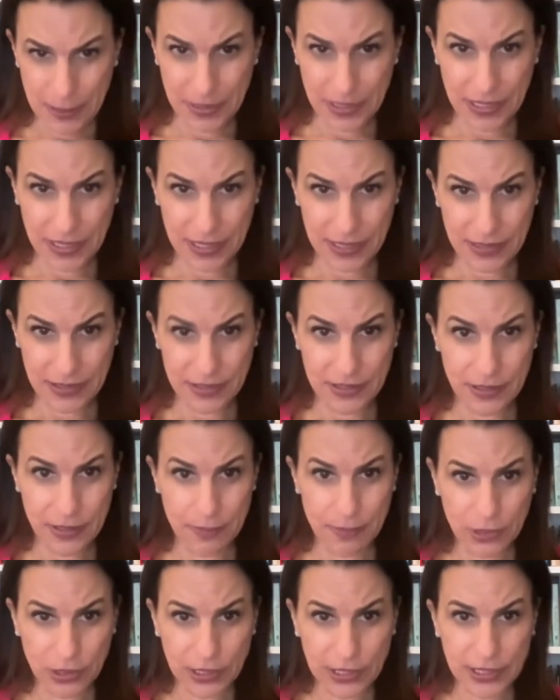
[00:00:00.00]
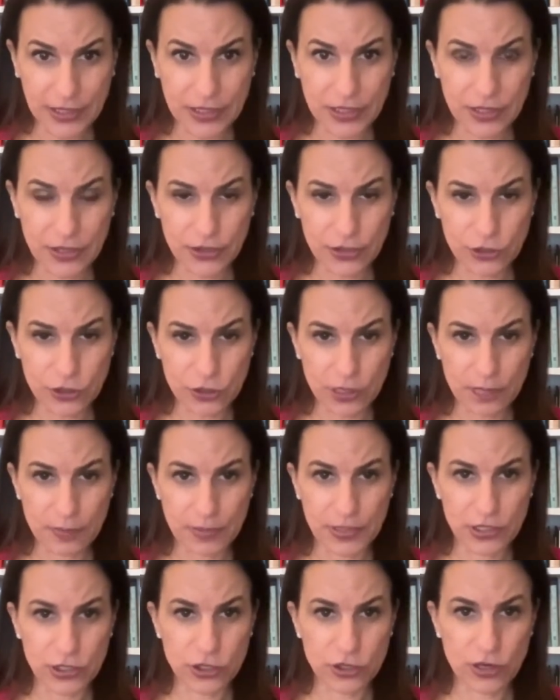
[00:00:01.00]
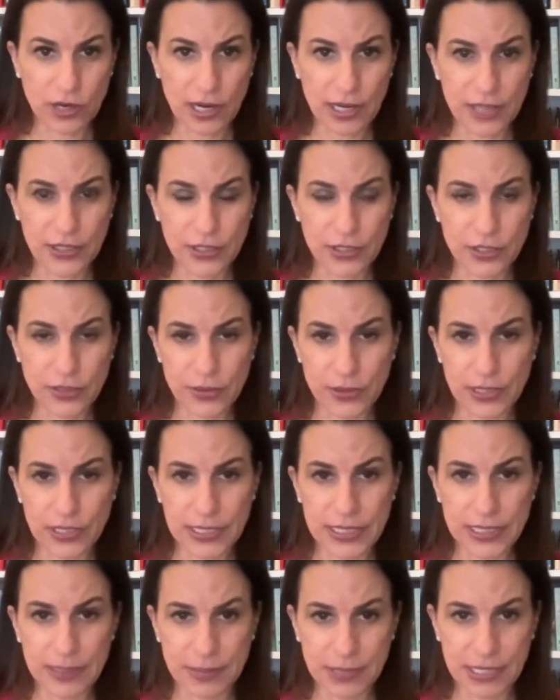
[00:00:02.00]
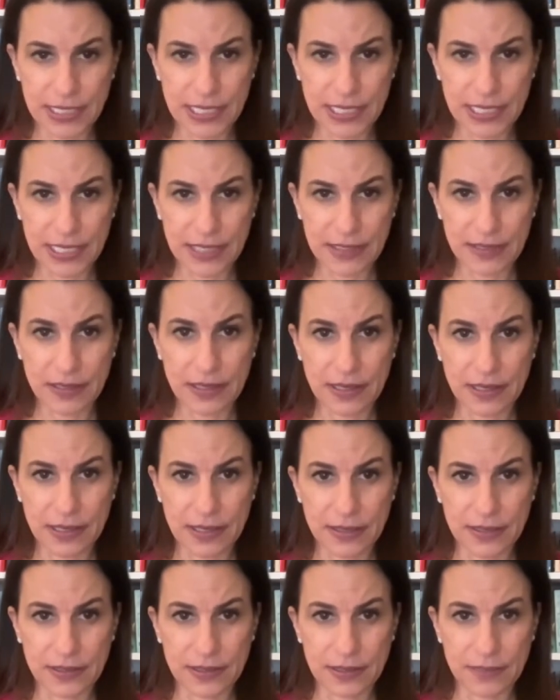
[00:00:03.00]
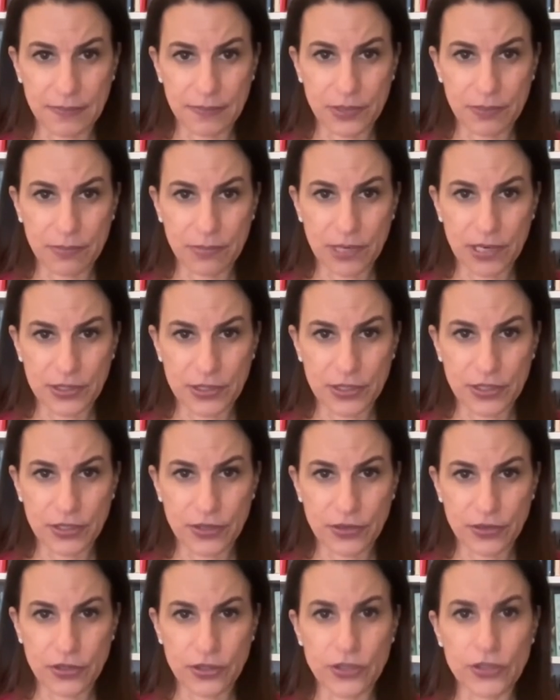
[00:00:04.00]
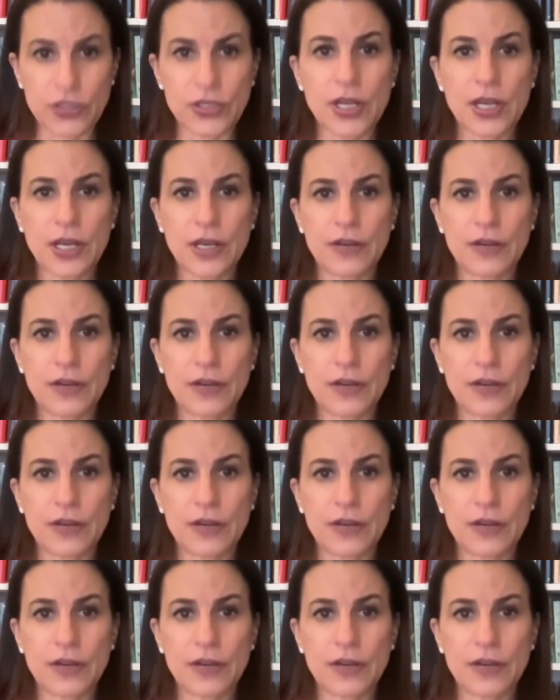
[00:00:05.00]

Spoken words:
because the bully, Donald Trump, is trying to intimidate the prosecutors